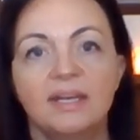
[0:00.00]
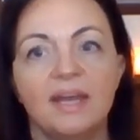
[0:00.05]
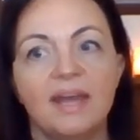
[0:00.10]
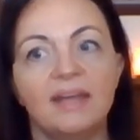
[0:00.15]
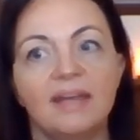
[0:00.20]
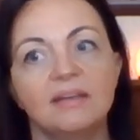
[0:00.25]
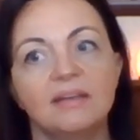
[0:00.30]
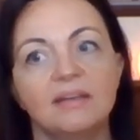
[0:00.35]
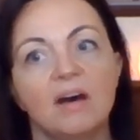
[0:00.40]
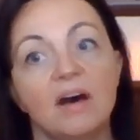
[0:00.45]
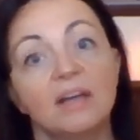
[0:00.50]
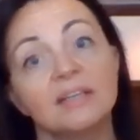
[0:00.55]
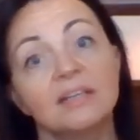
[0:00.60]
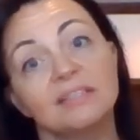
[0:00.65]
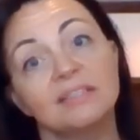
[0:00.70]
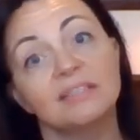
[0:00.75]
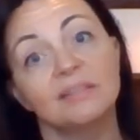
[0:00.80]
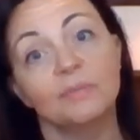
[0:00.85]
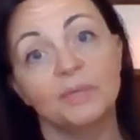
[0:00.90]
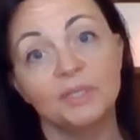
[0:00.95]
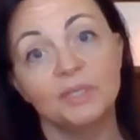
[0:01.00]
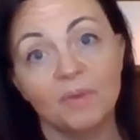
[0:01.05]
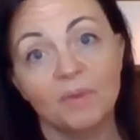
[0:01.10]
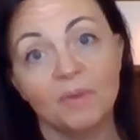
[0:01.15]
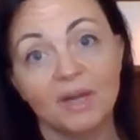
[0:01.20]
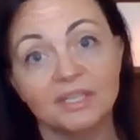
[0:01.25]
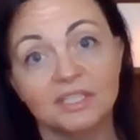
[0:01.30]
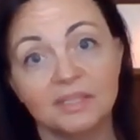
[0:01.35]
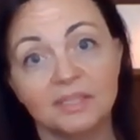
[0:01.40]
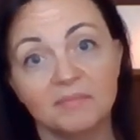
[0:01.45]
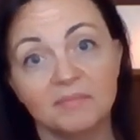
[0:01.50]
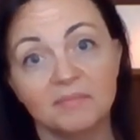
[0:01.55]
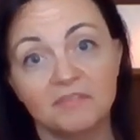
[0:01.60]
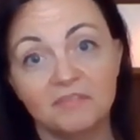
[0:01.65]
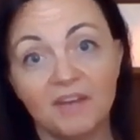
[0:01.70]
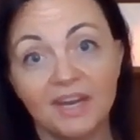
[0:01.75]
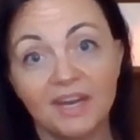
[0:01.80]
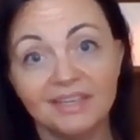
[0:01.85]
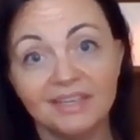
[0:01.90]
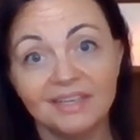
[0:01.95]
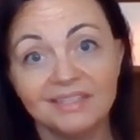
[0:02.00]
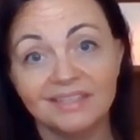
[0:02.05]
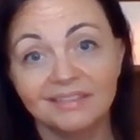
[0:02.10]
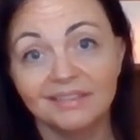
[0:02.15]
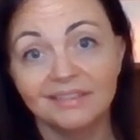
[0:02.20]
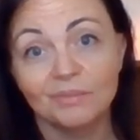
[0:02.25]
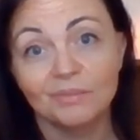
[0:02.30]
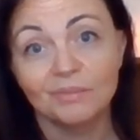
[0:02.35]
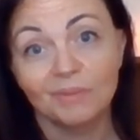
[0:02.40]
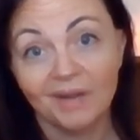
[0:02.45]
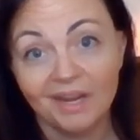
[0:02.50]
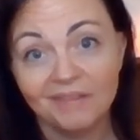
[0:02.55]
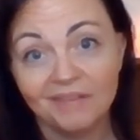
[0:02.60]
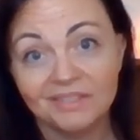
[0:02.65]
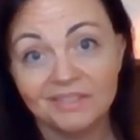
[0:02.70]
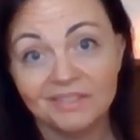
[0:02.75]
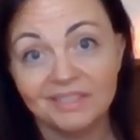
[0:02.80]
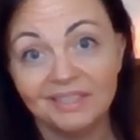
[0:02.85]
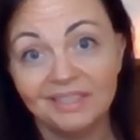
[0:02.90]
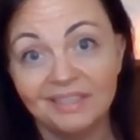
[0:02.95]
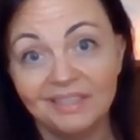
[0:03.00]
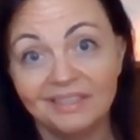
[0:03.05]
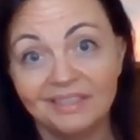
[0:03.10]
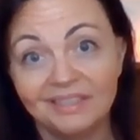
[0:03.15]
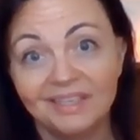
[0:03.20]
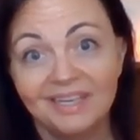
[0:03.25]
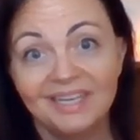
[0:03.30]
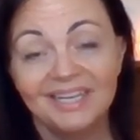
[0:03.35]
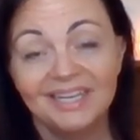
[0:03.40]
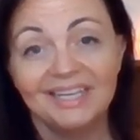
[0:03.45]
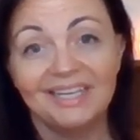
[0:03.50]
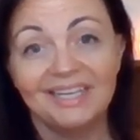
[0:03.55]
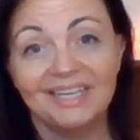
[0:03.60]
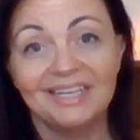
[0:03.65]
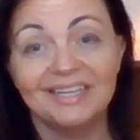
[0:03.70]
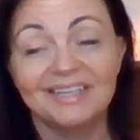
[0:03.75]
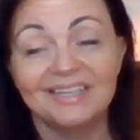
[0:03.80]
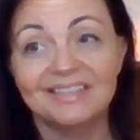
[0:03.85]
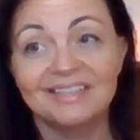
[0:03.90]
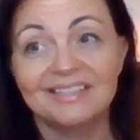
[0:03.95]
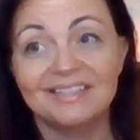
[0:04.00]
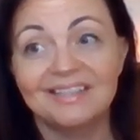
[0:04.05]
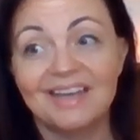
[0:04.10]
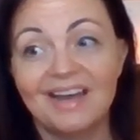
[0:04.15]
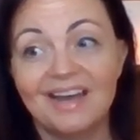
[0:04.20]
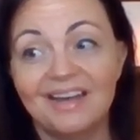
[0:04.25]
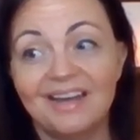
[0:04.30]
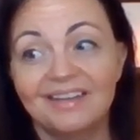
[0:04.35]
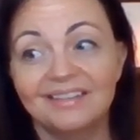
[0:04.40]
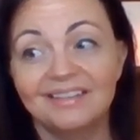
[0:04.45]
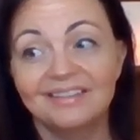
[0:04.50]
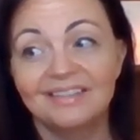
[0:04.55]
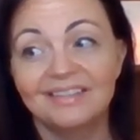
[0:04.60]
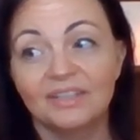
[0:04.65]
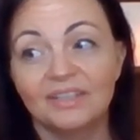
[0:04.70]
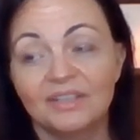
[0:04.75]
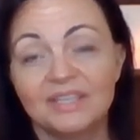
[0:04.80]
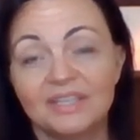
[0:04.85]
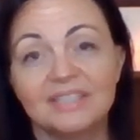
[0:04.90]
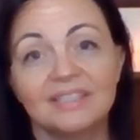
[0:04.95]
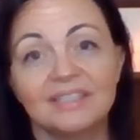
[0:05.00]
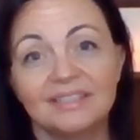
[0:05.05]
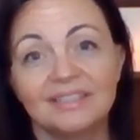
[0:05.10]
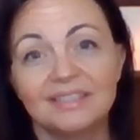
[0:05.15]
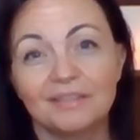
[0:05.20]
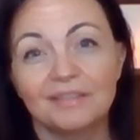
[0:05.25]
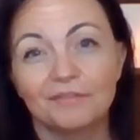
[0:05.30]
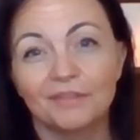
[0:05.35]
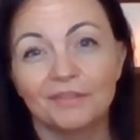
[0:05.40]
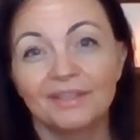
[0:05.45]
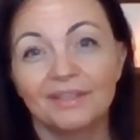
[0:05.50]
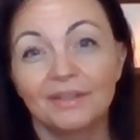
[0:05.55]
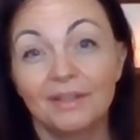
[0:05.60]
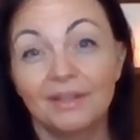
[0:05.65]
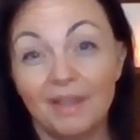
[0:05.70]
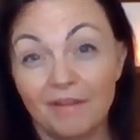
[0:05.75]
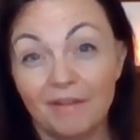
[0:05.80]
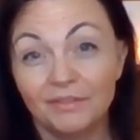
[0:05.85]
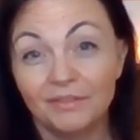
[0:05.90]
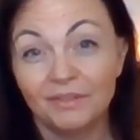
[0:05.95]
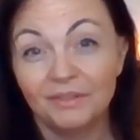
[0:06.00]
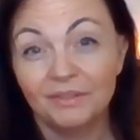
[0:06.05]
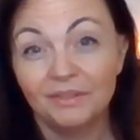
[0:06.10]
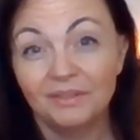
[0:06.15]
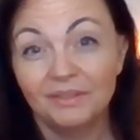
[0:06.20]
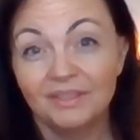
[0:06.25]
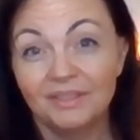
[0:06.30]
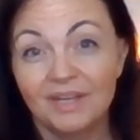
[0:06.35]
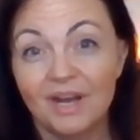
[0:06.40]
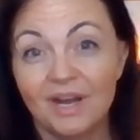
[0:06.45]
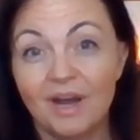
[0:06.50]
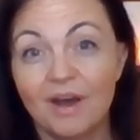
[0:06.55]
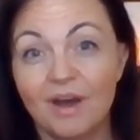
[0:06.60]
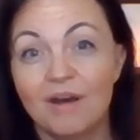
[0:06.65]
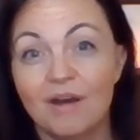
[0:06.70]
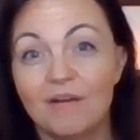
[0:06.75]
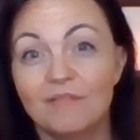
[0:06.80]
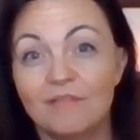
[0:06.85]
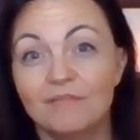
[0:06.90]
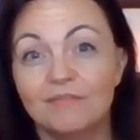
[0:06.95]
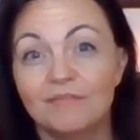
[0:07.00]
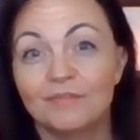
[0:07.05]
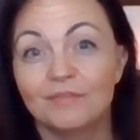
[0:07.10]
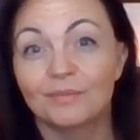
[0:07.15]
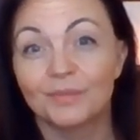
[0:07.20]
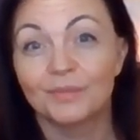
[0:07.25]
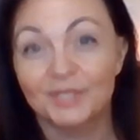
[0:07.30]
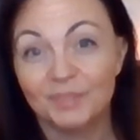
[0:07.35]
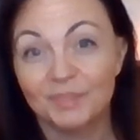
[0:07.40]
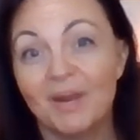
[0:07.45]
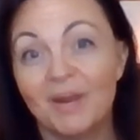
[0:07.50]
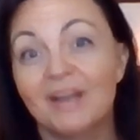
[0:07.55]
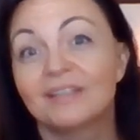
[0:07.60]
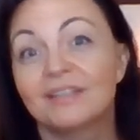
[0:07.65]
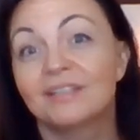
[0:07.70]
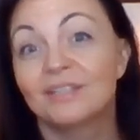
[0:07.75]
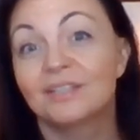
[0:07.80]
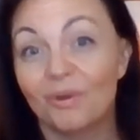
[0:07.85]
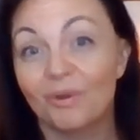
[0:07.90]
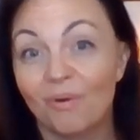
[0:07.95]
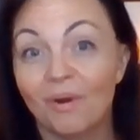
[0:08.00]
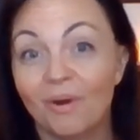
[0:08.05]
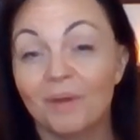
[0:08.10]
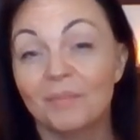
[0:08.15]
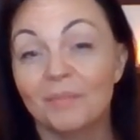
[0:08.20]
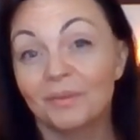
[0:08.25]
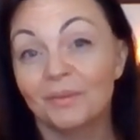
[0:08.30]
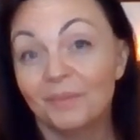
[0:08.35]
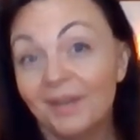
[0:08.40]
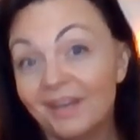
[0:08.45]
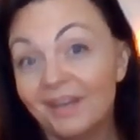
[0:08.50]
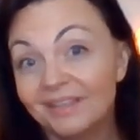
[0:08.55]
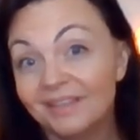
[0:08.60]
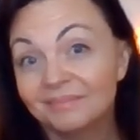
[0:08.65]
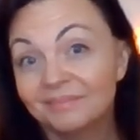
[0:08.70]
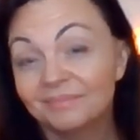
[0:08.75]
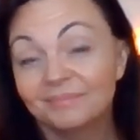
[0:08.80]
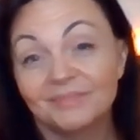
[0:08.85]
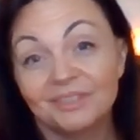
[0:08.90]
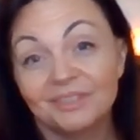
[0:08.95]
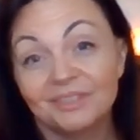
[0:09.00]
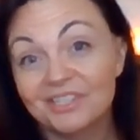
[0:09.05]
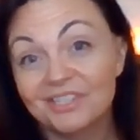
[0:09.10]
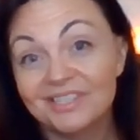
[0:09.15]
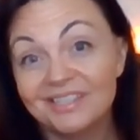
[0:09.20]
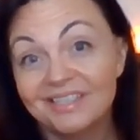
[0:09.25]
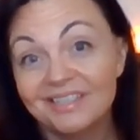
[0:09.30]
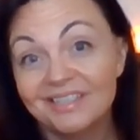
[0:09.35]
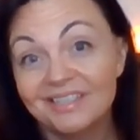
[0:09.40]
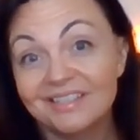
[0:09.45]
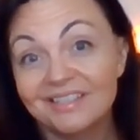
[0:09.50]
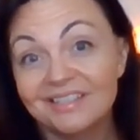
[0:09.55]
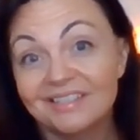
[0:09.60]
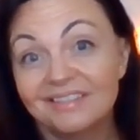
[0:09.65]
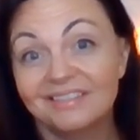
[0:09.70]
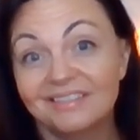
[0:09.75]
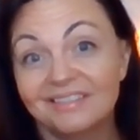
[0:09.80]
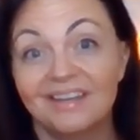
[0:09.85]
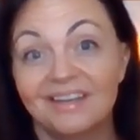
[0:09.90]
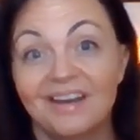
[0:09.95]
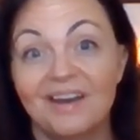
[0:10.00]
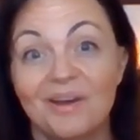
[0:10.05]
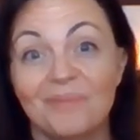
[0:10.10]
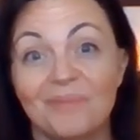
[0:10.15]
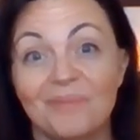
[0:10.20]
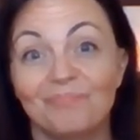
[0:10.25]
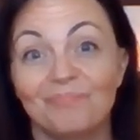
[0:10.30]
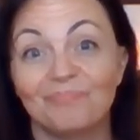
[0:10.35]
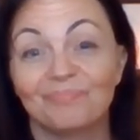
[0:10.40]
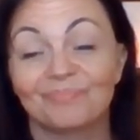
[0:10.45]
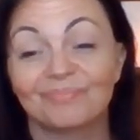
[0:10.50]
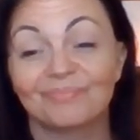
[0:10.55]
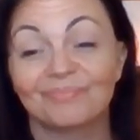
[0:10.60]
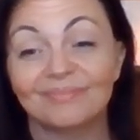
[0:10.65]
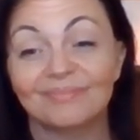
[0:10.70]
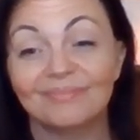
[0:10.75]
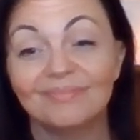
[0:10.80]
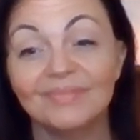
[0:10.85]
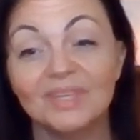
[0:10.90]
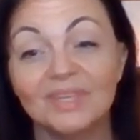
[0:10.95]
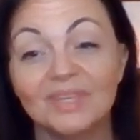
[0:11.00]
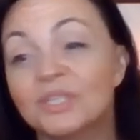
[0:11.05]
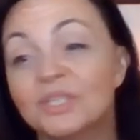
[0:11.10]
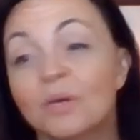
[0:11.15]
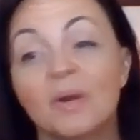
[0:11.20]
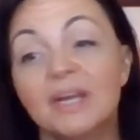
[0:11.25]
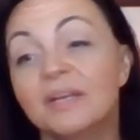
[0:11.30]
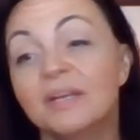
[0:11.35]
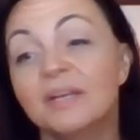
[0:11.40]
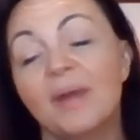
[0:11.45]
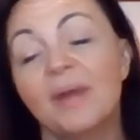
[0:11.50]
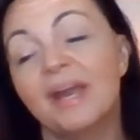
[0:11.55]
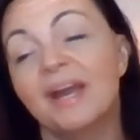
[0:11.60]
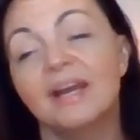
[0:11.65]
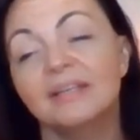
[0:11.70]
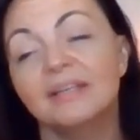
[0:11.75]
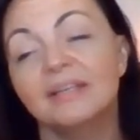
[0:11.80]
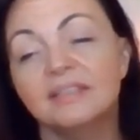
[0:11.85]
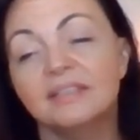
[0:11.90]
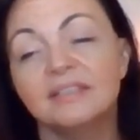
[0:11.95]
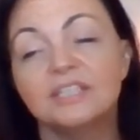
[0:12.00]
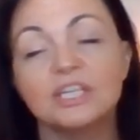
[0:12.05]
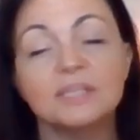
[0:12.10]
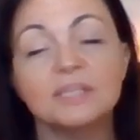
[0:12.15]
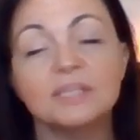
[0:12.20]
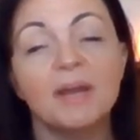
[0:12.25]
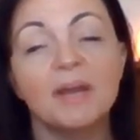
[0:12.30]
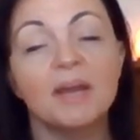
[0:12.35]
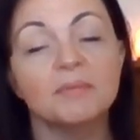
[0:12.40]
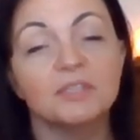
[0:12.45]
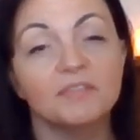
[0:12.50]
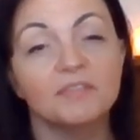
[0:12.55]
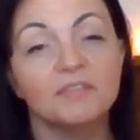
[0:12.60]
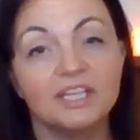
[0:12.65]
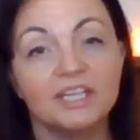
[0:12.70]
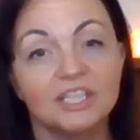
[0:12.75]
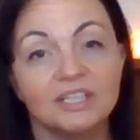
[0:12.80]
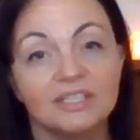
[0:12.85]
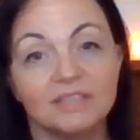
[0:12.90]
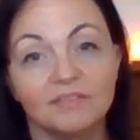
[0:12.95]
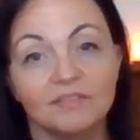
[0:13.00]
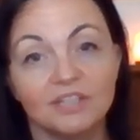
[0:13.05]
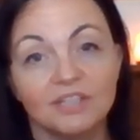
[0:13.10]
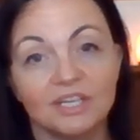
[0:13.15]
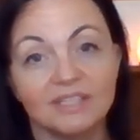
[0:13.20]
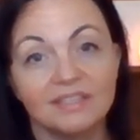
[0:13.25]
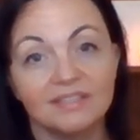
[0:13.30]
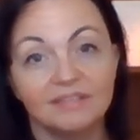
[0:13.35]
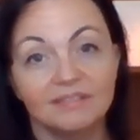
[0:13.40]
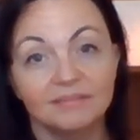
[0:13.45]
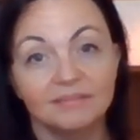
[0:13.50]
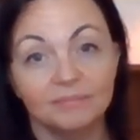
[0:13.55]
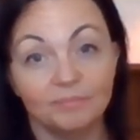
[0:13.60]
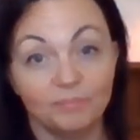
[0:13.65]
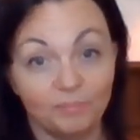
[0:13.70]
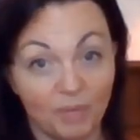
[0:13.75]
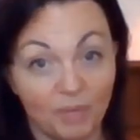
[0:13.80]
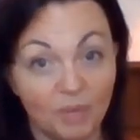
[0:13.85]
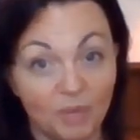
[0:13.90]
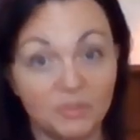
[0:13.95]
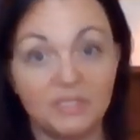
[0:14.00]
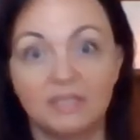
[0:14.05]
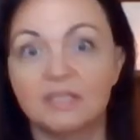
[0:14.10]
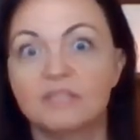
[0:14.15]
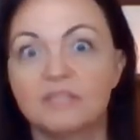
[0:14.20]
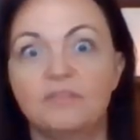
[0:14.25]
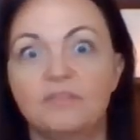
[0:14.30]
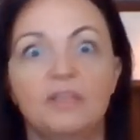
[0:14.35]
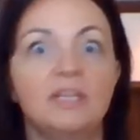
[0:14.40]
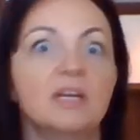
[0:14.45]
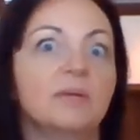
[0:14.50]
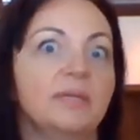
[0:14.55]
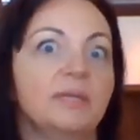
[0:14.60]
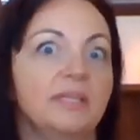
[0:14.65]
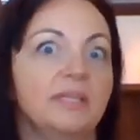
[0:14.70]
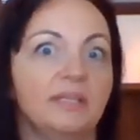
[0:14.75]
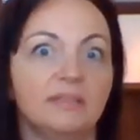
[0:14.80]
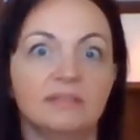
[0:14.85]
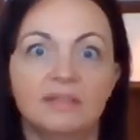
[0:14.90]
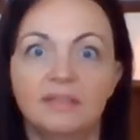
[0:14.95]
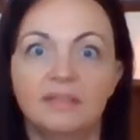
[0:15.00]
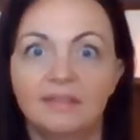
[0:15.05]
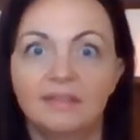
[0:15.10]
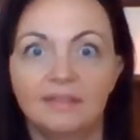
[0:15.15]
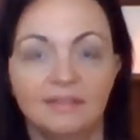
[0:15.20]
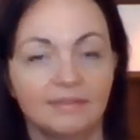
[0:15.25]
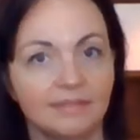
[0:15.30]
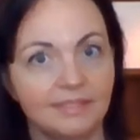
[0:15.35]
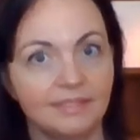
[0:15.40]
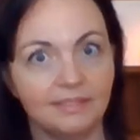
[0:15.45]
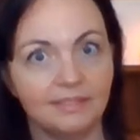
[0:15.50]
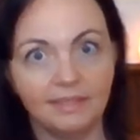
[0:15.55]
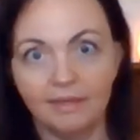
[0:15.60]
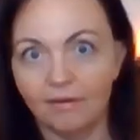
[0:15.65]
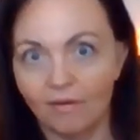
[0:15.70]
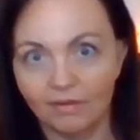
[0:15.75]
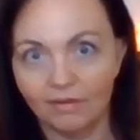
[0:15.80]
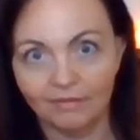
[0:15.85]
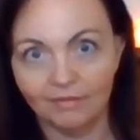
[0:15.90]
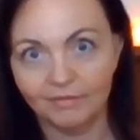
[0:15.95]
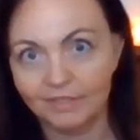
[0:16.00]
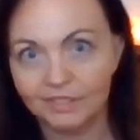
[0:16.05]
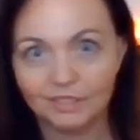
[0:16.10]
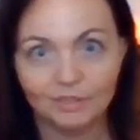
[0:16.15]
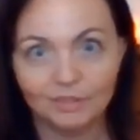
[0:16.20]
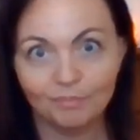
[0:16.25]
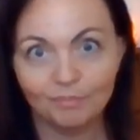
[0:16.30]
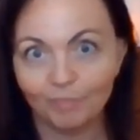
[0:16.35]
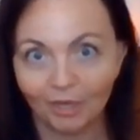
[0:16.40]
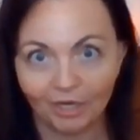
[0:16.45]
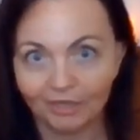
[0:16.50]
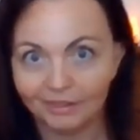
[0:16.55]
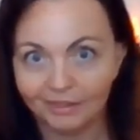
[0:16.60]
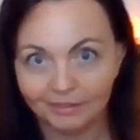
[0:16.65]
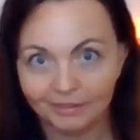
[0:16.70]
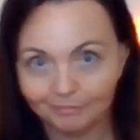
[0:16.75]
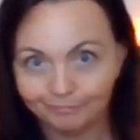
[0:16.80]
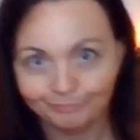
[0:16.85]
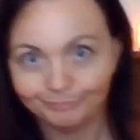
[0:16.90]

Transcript: And honestly, when you watch them fight, at least what I've seen, is that there is a different level of respect and decorum in the ring. There just is. Um, so, anyway, just my observations of just posting this video and then seeing all of this spark,